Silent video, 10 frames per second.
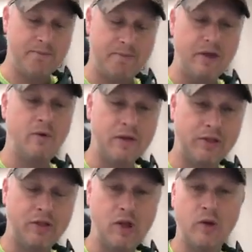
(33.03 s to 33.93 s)
be
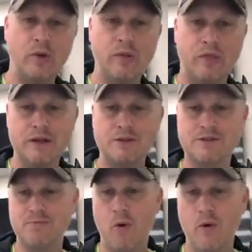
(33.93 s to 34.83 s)
with you
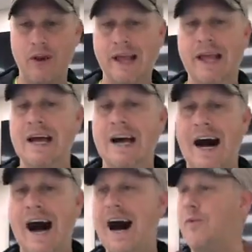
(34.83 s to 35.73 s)
this morning.
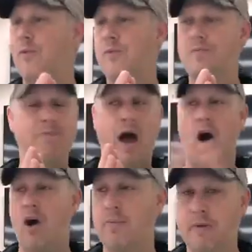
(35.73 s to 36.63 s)
Uh,
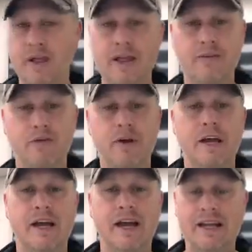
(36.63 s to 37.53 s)
hard to believe
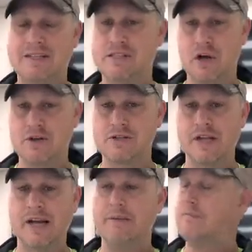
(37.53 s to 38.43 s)
it's
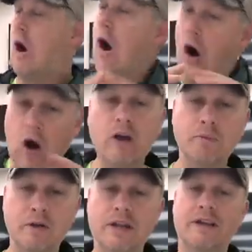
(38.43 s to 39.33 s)
Thursday. Hard to
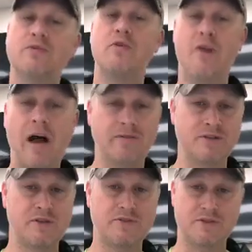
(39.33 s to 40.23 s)
believe revival
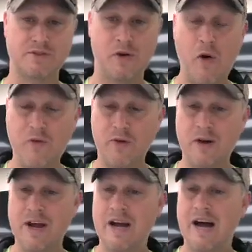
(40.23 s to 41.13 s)
services are over.
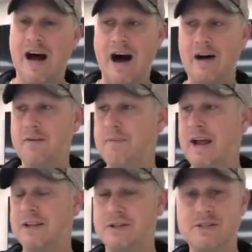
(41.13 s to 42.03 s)
Uh,
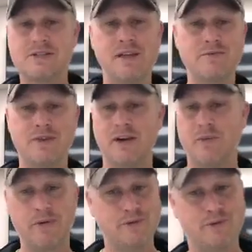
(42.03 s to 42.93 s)
man, it just seems like
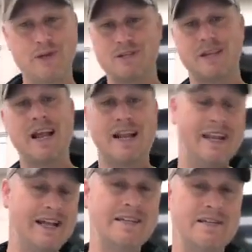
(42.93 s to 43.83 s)
we are just getting
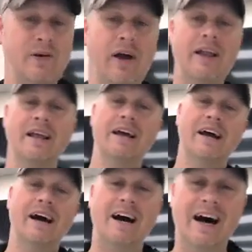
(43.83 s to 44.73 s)
into it.
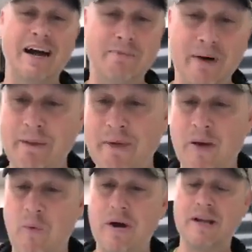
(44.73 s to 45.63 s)
Uh, but
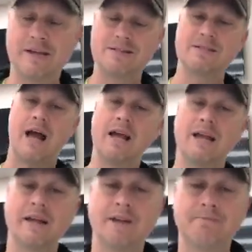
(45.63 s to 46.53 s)
man, what an
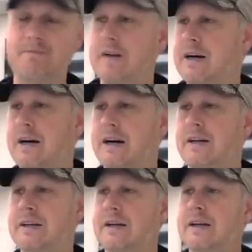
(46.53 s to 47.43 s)
exciting
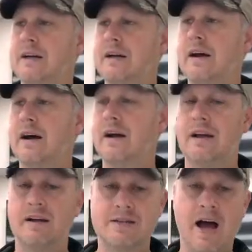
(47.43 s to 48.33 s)
uh, uh
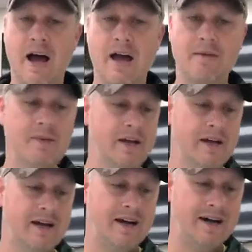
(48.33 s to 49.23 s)
time
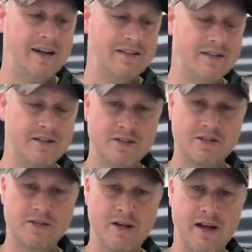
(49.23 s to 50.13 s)
uh, to
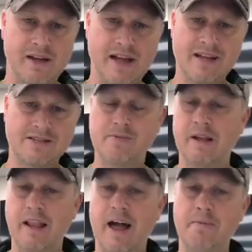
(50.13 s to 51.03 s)
just, uh, yes, to be
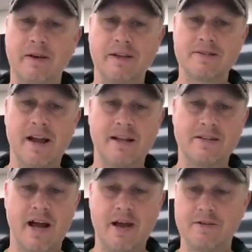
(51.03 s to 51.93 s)
alive, but an exciting
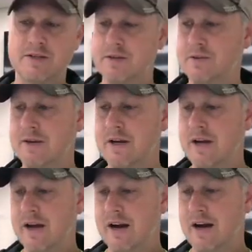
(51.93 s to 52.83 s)
time to
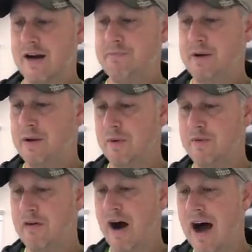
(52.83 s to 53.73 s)
be
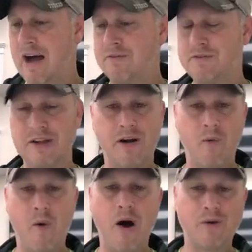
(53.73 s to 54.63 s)
revived in our
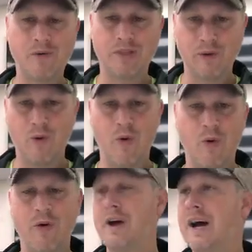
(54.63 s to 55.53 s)
walk with the
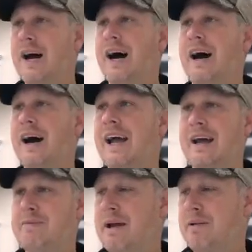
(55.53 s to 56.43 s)
Lord.
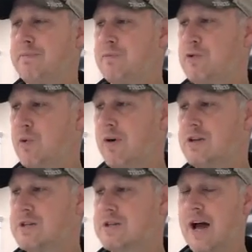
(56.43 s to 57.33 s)
and man, really
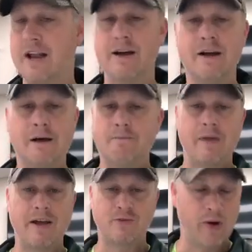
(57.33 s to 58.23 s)
just kind of,
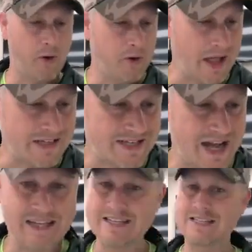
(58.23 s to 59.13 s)
as we heard last
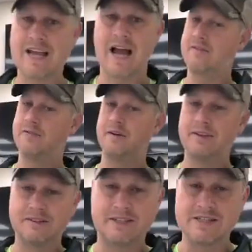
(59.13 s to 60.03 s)
night, just kind of
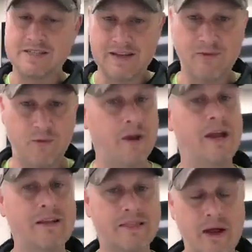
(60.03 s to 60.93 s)
just
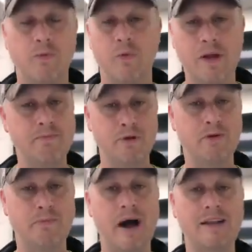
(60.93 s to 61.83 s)
hit that
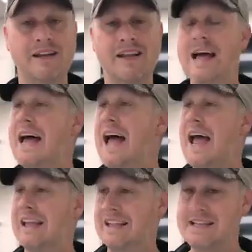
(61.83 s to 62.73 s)
reboot button
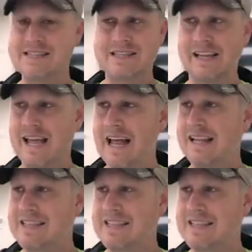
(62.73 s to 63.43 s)
and let's get